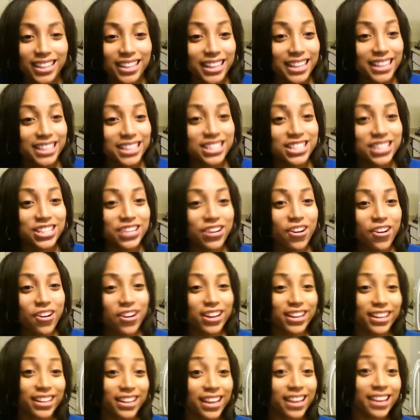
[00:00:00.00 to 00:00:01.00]
like, is she
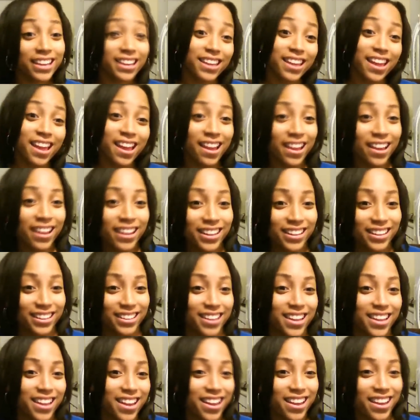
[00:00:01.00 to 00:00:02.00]
going, yeah,
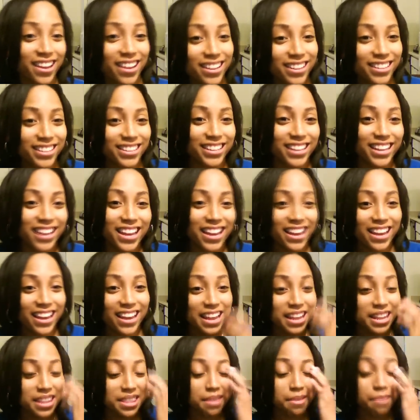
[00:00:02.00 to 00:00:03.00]
yeah, yeah,
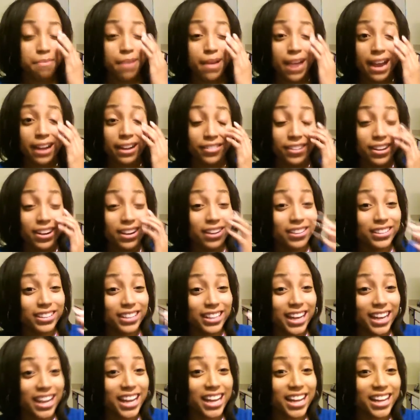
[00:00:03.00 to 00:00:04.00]
in the background?
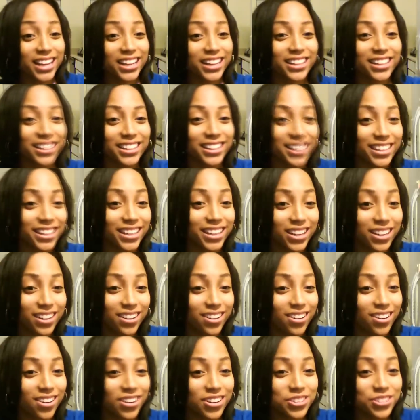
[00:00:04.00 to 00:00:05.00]
Like,
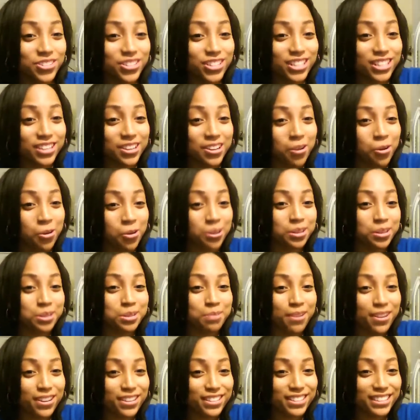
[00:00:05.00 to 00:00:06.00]
are you just the coolest
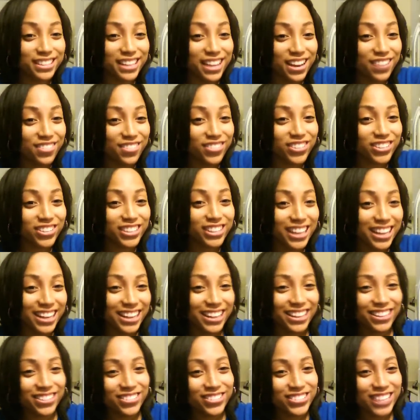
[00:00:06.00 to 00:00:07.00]
person ever?
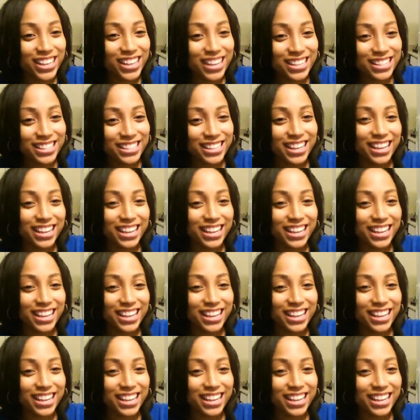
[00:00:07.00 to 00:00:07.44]
Like, who does